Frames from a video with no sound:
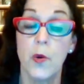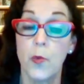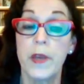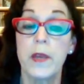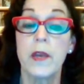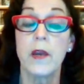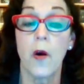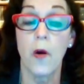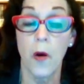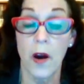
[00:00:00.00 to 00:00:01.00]
we
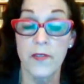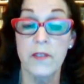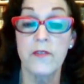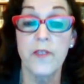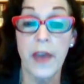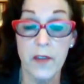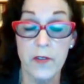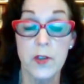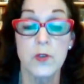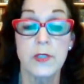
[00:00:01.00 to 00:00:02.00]
often favor
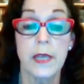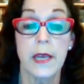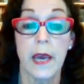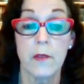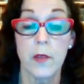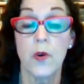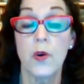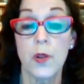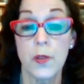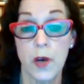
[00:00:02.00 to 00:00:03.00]
using a
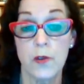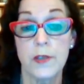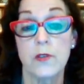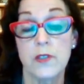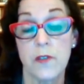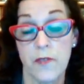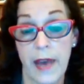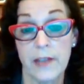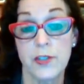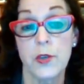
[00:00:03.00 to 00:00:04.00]
local low-dose
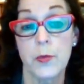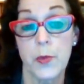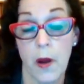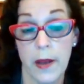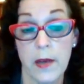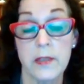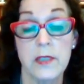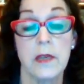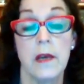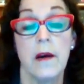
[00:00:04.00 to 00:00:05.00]
vaginal
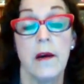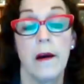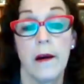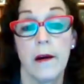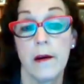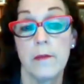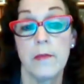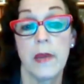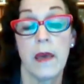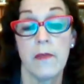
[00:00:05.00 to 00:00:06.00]
product. Um,
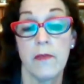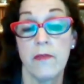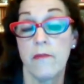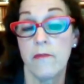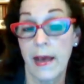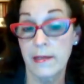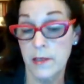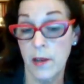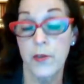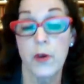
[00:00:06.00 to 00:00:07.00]
and that's
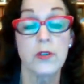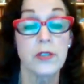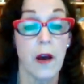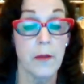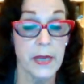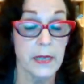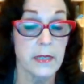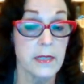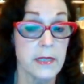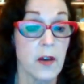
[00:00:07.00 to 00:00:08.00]
another whole topic in
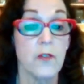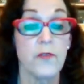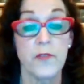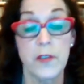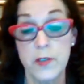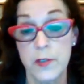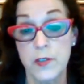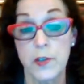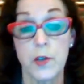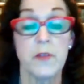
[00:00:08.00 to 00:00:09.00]
itself. There's a
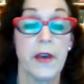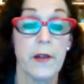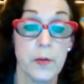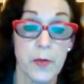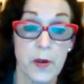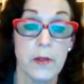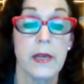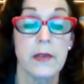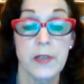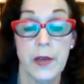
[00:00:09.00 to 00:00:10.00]
SERM available,
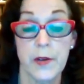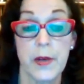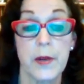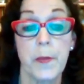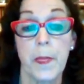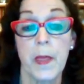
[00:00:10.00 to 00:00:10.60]
et cetera.